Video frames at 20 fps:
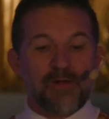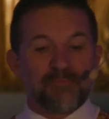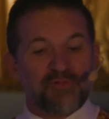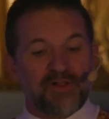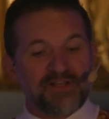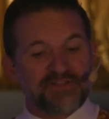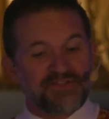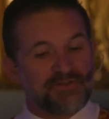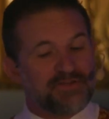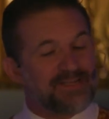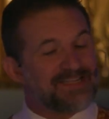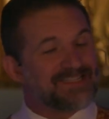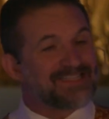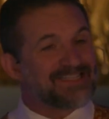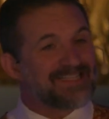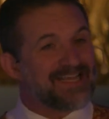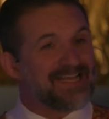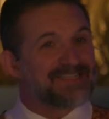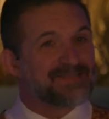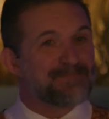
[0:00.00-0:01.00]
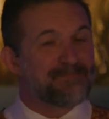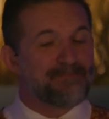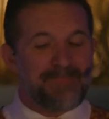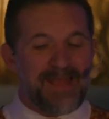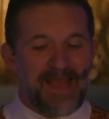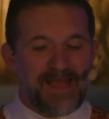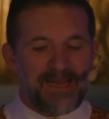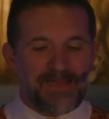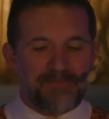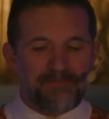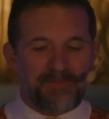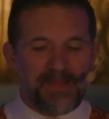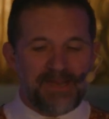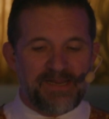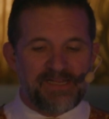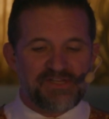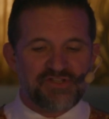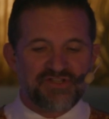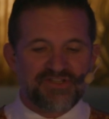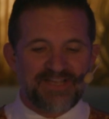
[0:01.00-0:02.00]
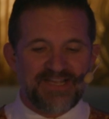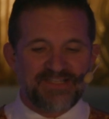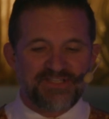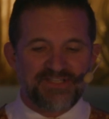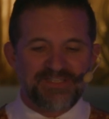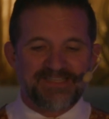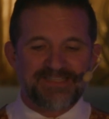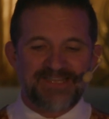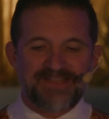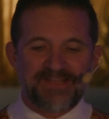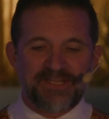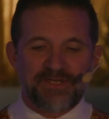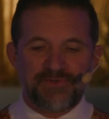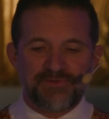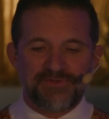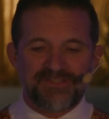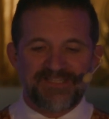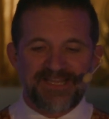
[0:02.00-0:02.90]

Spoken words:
Plus, you get six mani-pedi sessions at the new